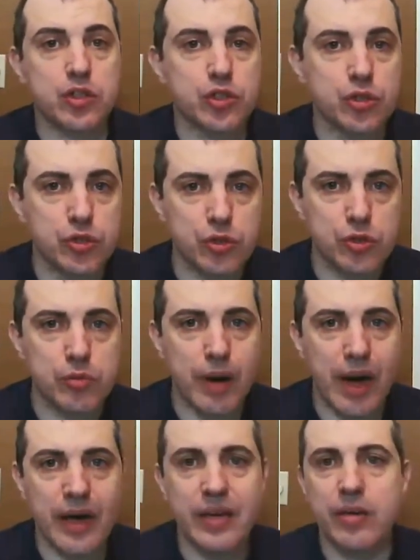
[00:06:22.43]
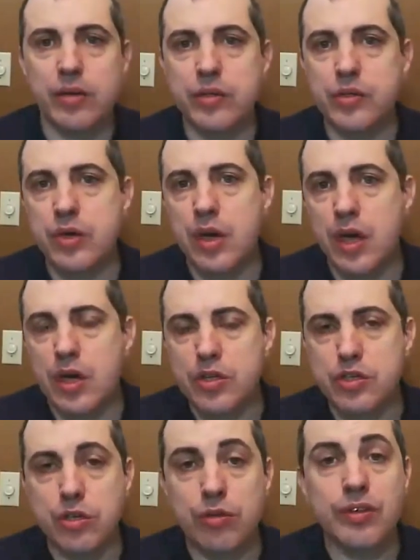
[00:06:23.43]
to miners
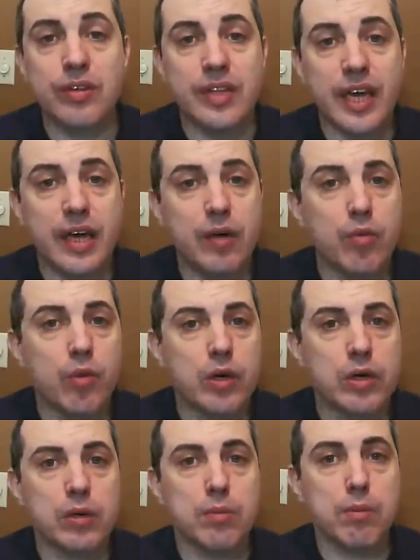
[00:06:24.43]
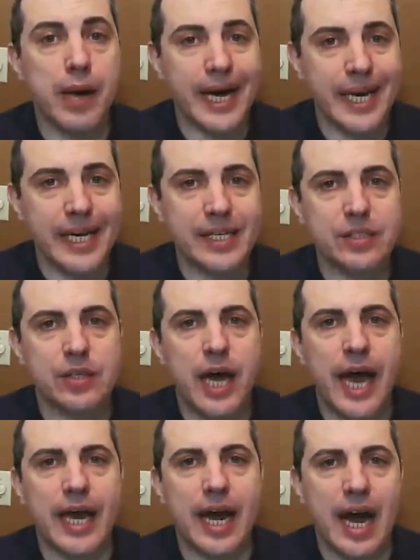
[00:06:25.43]
so that they will mine it at a
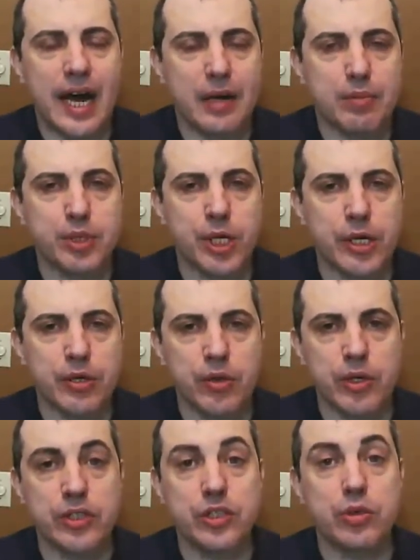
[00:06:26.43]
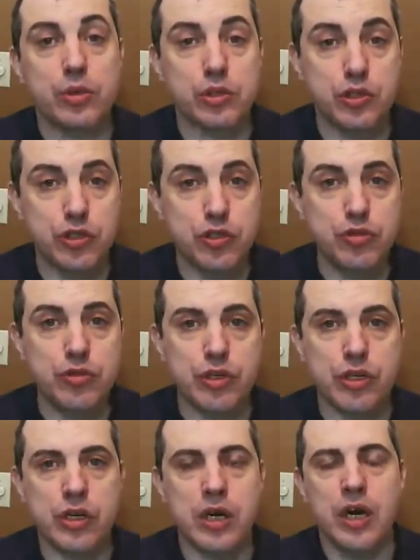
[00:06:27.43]
higher priority or
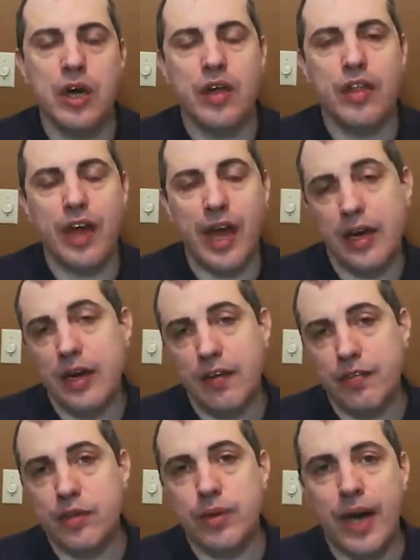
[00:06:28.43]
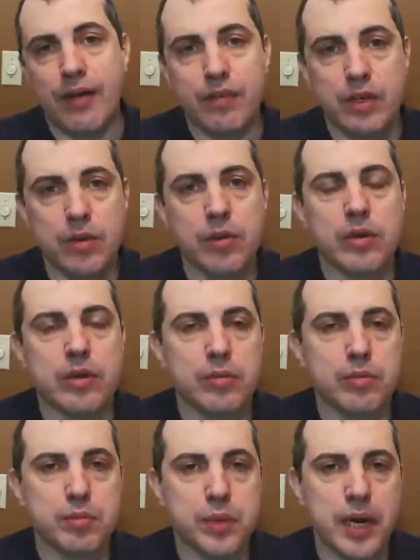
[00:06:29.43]
sooner than if you have a lower
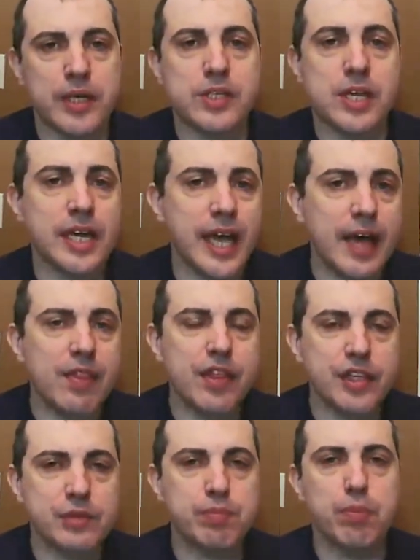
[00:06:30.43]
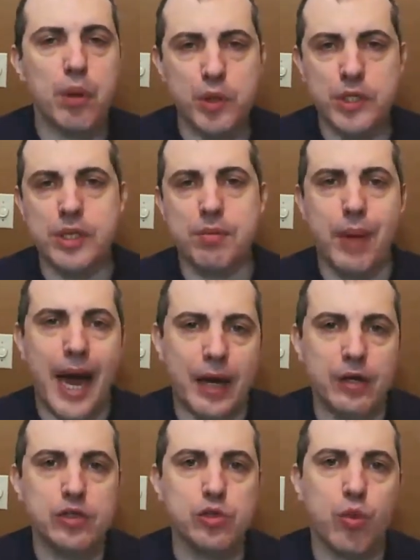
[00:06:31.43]
price. And again, this mostly
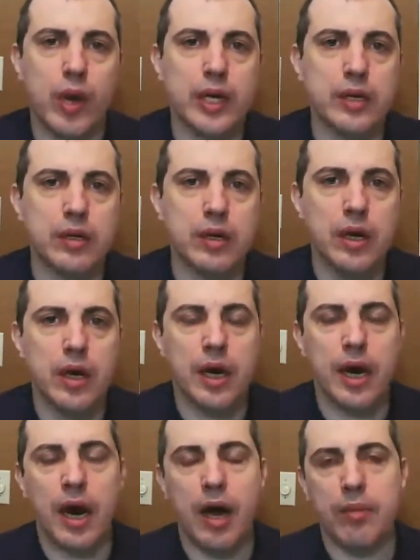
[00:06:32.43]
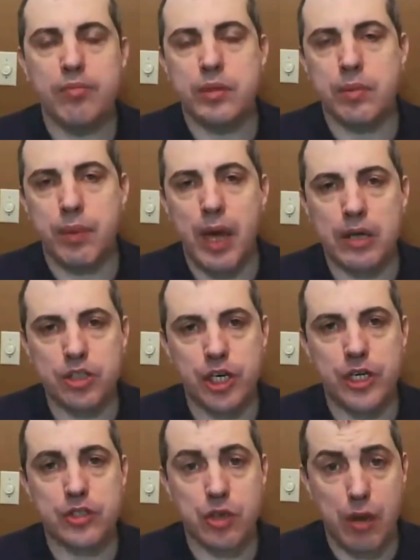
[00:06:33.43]
matters when the blockchain is
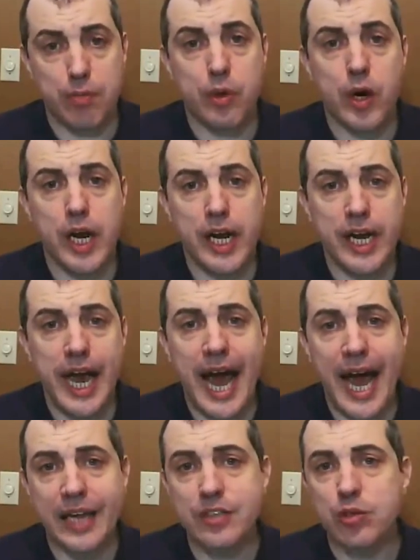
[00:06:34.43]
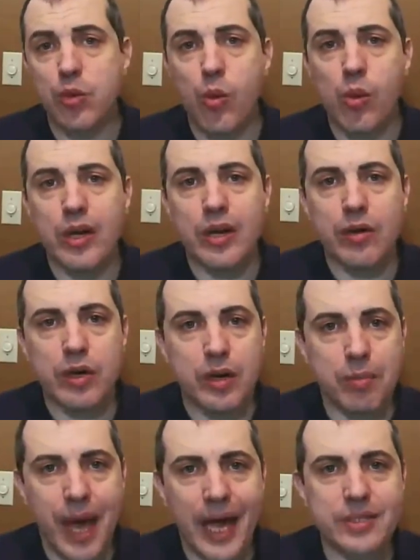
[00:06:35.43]
operating at or near
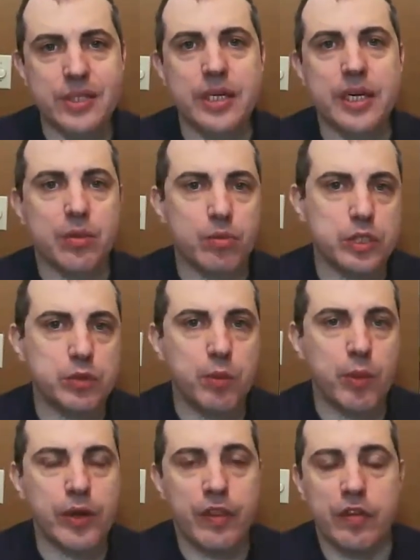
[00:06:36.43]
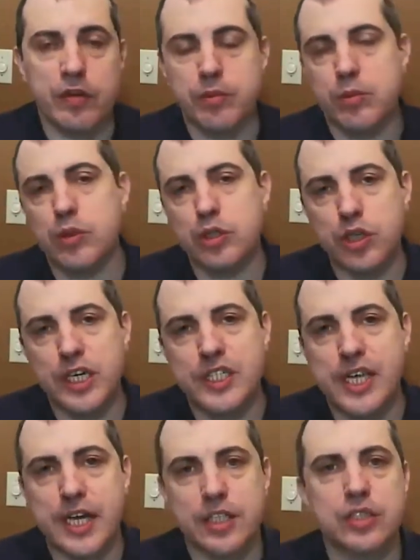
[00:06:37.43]
capacity, at which point there are more
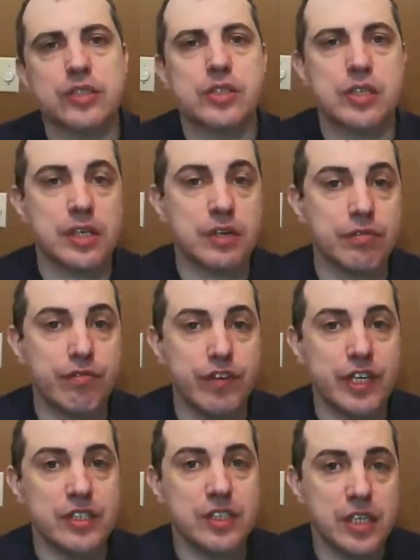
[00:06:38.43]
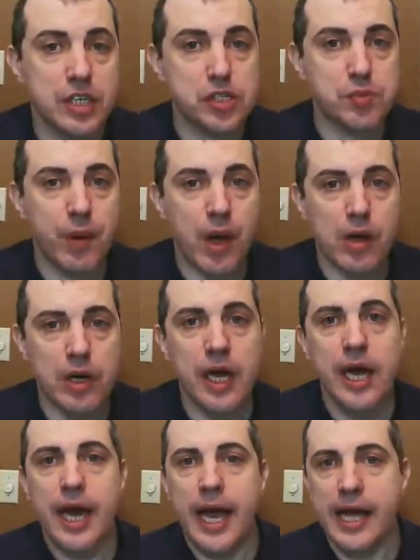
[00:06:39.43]
transactions than can fit in each block,
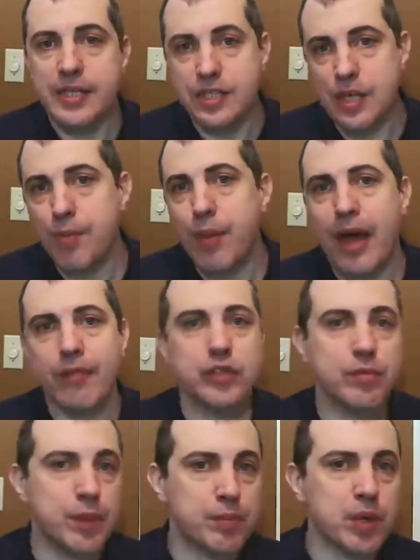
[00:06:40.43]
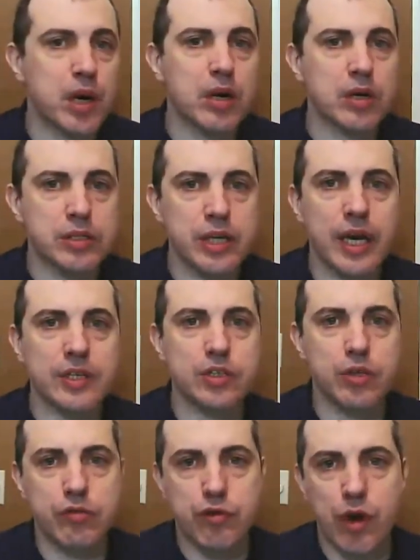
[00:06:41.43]
and some have to be prioritized
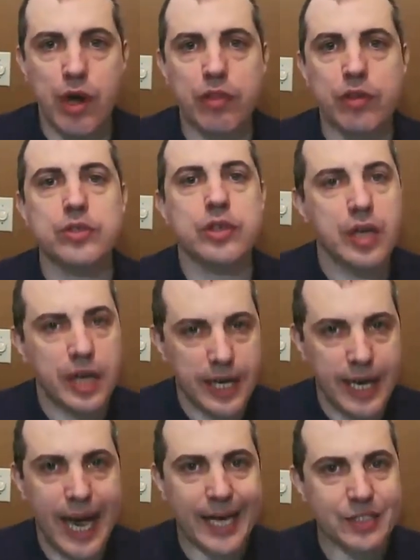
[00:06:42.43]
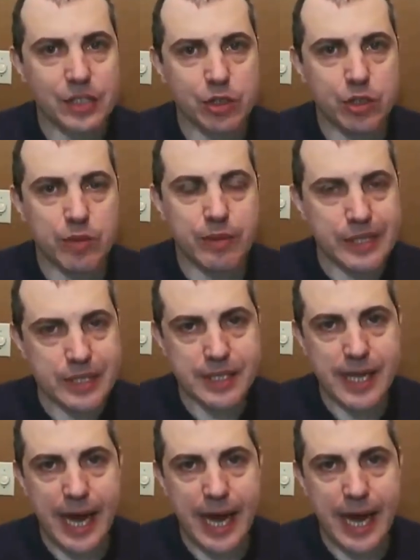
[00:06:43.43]
over others. Gas determines that.